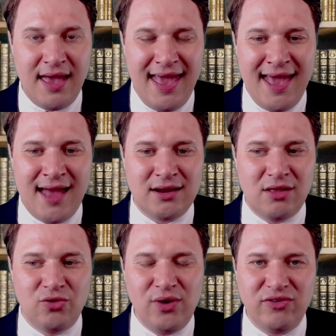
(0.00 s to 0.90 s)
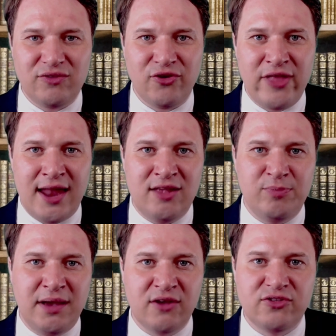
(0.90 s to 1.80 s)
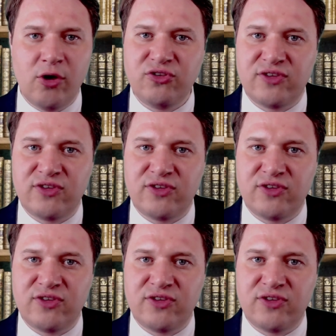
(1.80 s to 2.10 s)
And the reason for that is because those